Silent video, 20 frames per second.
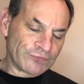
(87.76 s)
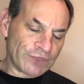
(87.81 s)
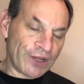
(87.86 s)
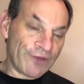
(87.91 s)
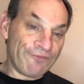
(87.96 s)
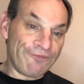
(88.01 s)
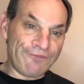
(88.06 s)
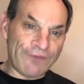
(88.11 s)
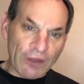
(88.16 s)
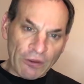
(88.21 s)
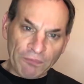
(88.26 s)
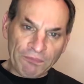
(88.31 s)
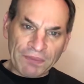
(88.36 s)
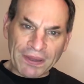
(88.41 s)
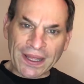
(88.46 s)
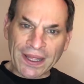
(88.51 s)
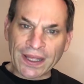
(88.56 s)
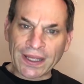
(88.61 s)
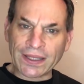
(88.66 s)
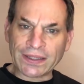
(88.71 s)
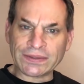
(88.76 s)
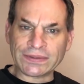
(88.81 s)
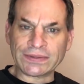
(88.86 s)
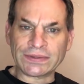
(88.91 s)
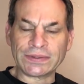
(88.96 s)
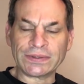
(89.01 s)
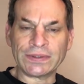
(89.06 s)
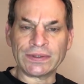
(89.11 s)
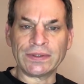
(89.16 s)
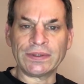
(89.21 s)
felt pads,
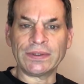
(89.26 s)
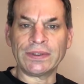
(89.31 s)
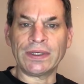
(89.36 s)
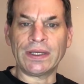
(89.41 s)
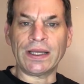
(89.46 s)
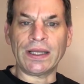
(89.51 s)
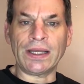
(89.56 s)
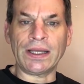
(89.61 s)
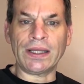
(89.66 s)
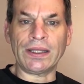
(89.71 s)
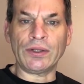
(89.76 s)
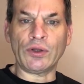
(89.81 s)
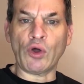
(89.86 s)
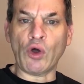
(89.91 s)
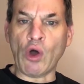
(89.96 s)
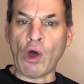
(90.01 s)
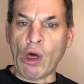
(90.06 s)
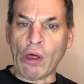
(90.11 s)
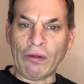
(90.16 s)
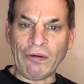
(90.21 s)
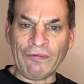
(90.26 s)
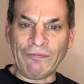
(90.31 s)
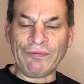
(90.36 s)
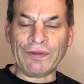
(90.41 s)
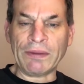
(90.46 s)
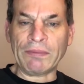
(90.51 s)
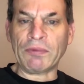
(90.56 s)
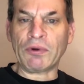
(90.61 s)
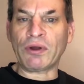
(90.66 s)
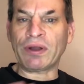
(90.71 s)
and all of
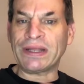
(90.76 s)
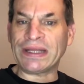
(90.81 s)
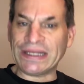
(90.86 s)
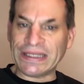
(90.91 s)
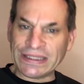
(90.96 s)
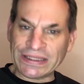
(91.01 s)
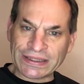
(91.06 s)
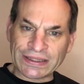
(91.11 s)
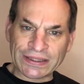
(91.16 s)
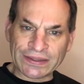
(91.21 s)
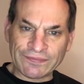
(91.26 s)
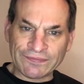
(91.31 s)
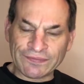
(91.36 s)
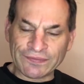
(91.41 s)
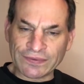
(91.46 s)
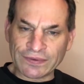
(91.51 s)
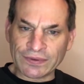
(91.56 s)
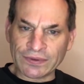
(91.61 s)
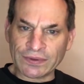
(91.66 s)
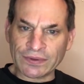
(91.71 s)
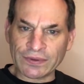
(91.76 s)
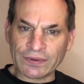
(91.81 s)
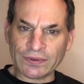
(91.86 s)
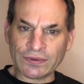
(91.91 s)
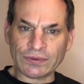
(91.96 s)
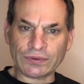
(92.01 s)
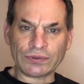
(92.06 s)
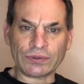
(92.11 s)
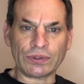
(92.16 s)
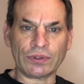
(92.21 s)
them are adhesive.
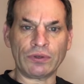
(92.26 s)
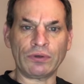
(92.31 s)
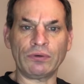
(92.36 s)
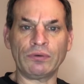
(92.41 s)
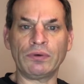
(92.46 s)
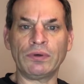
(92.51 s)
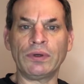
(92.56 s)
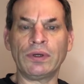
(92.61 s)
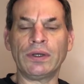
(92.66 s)
So